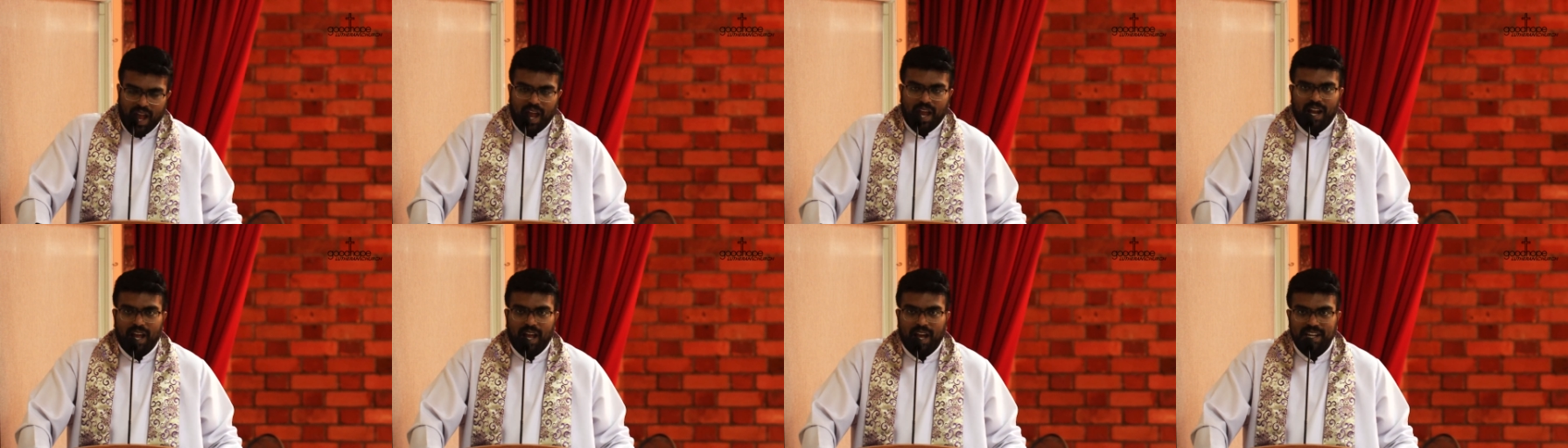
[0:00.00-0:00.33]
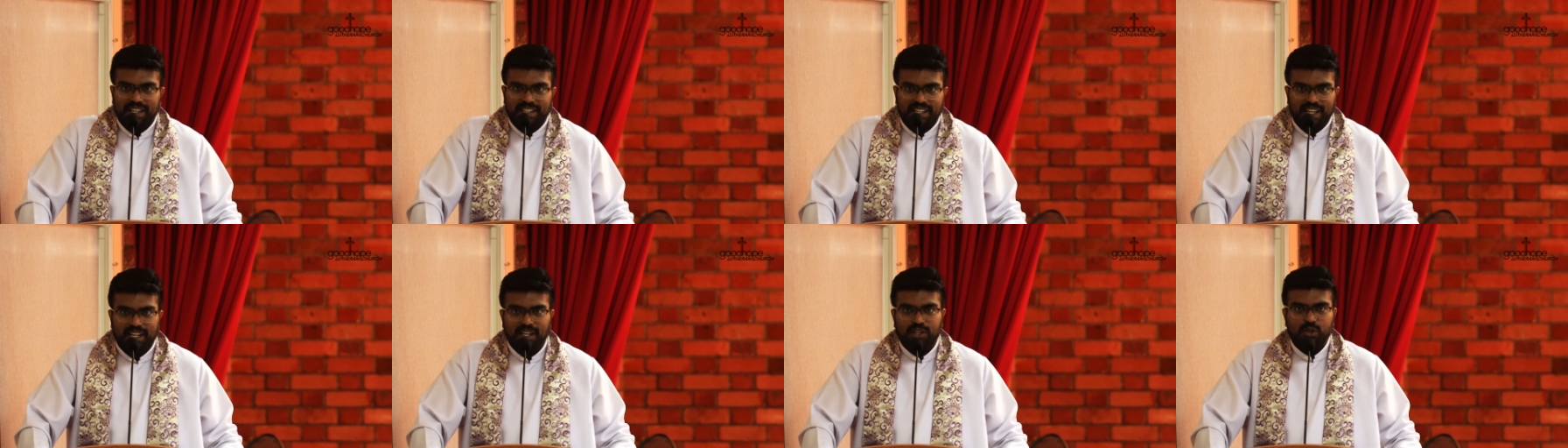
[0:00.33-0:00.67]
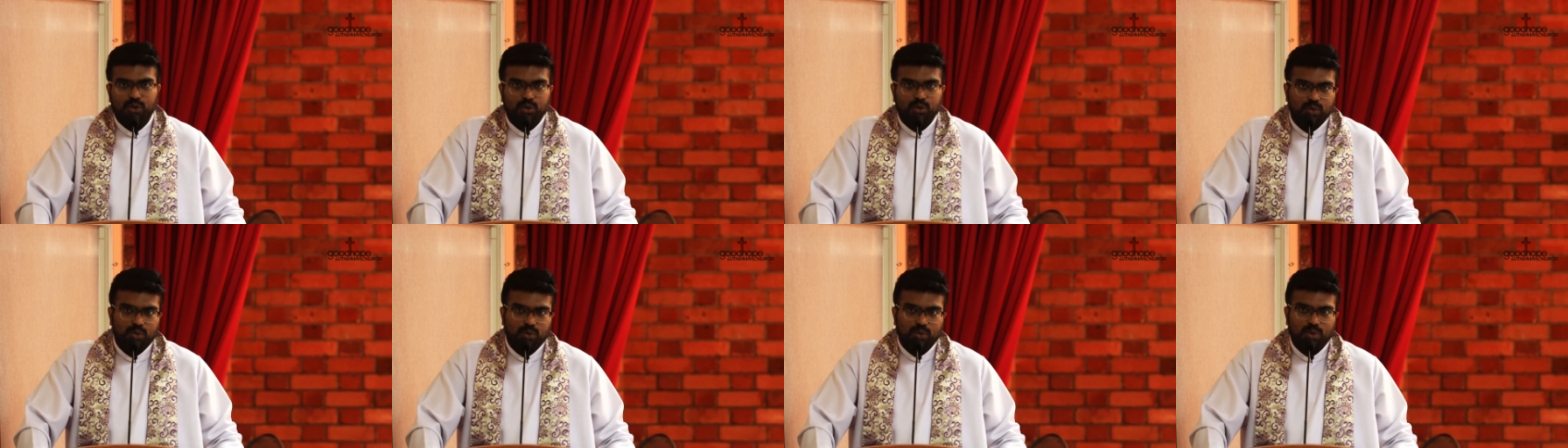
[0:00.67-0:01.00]
And I tell
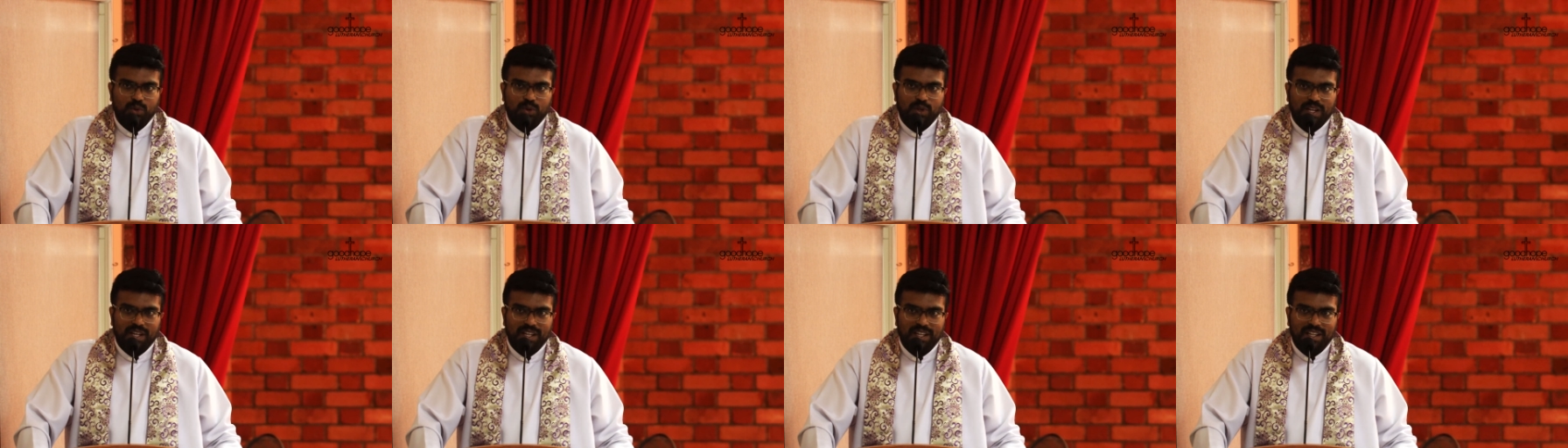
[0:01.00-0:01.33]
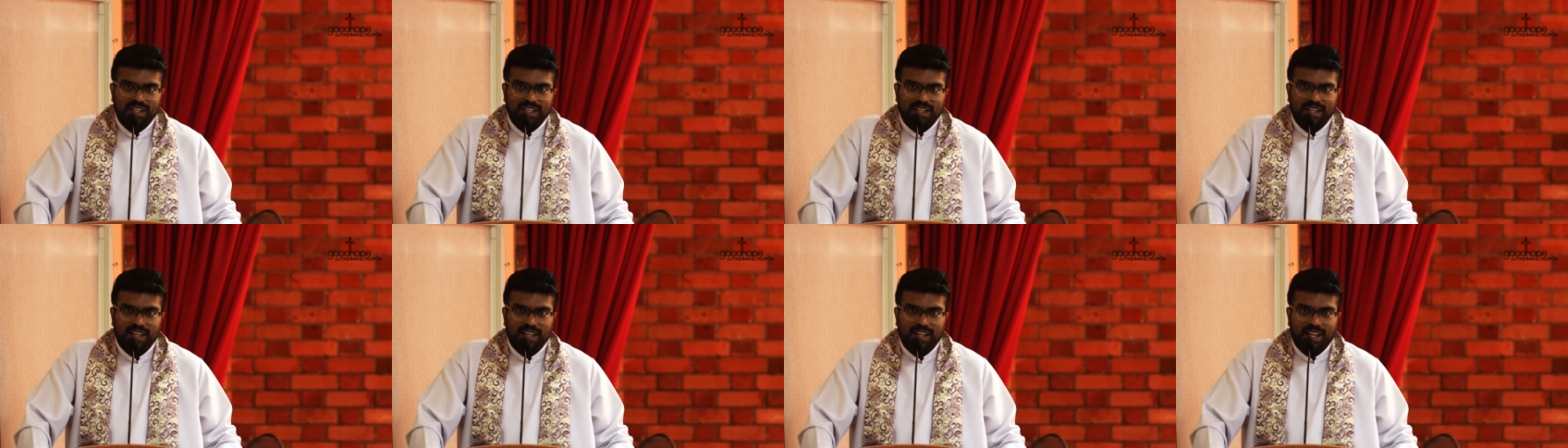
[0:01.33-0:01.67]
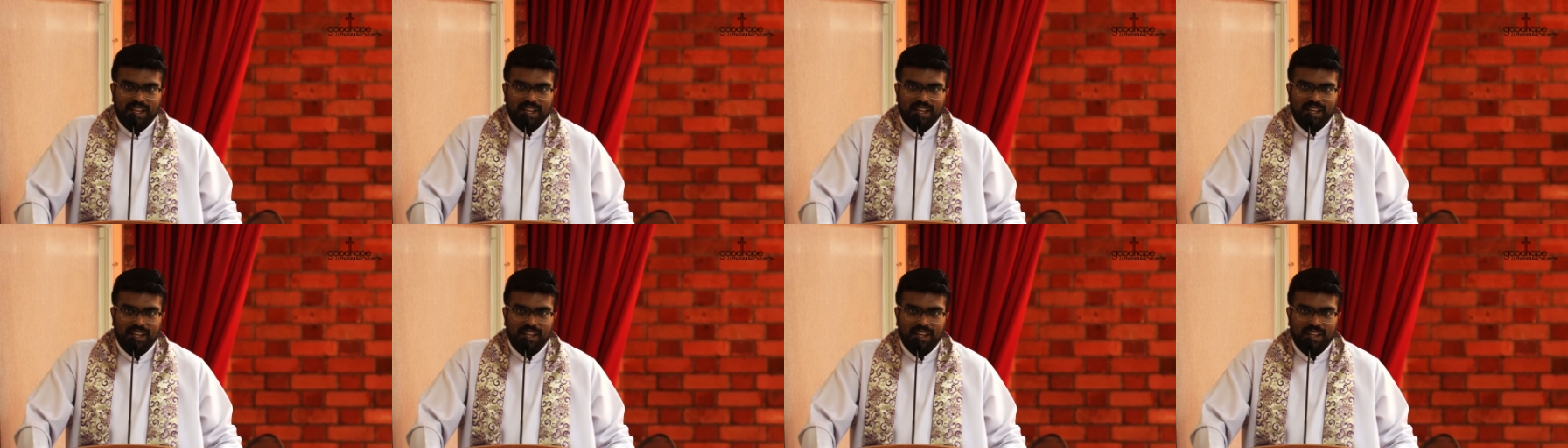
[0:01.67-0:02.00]
you,
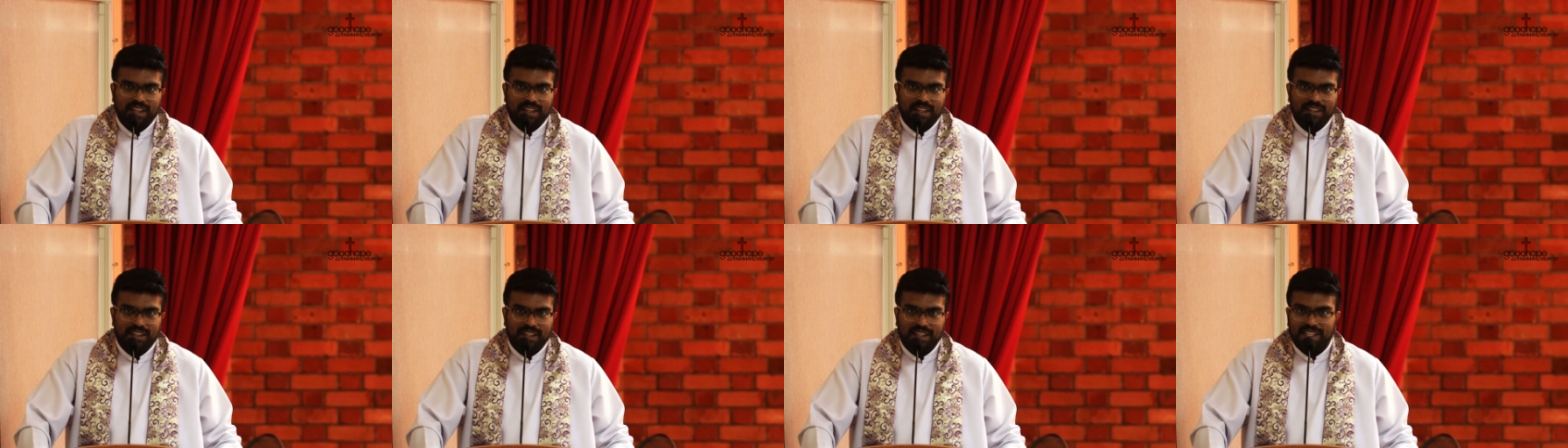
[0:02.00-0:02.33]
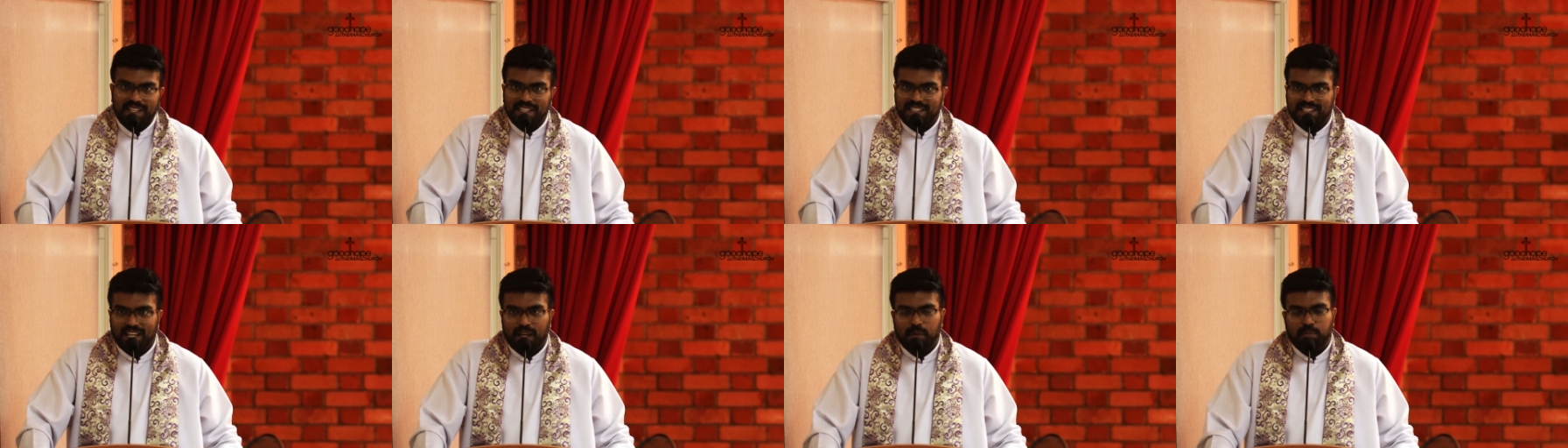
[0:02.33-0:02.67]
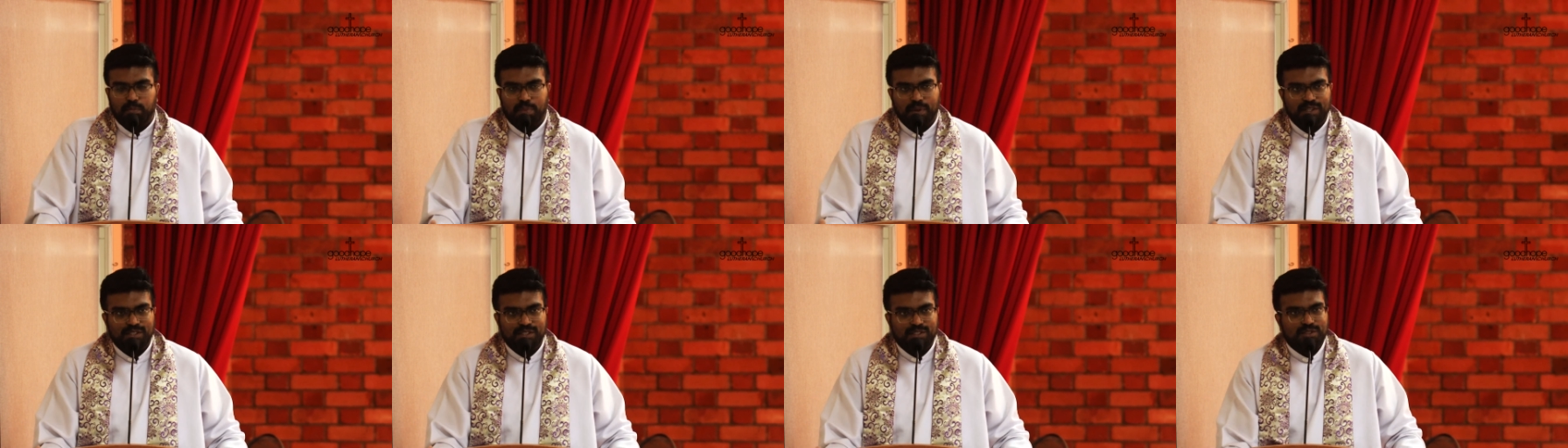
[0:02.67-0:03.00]
the
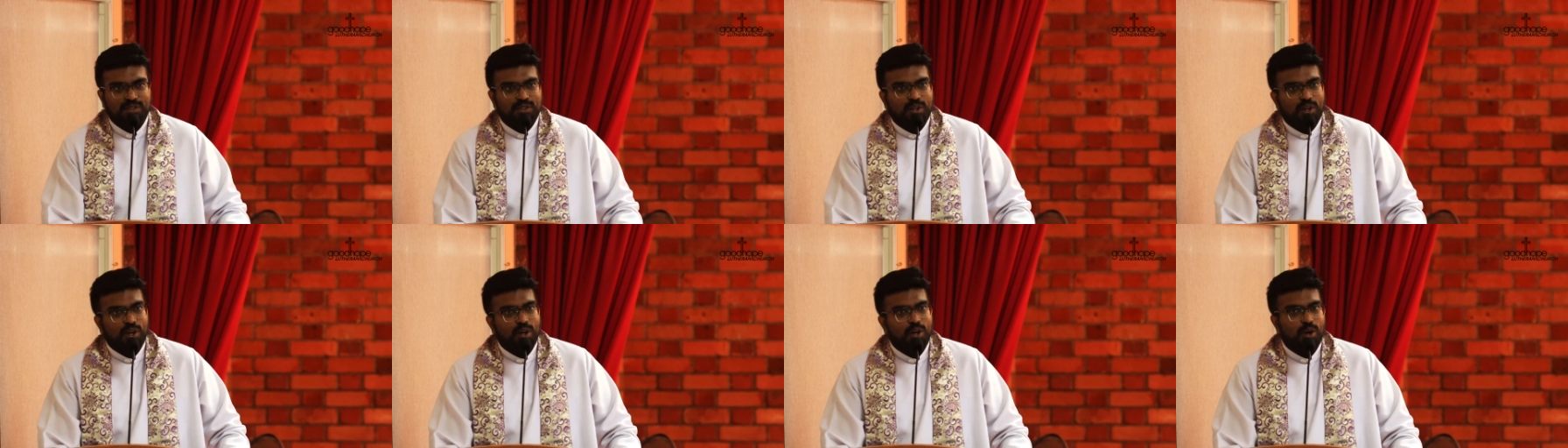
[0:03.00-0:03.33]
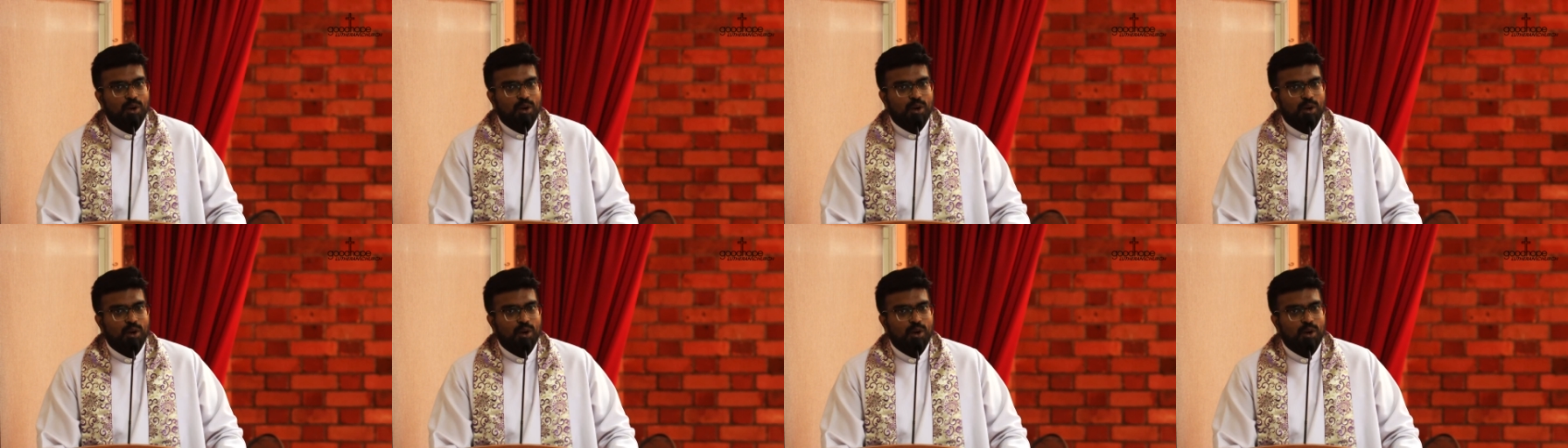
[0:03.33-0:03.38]
disciples,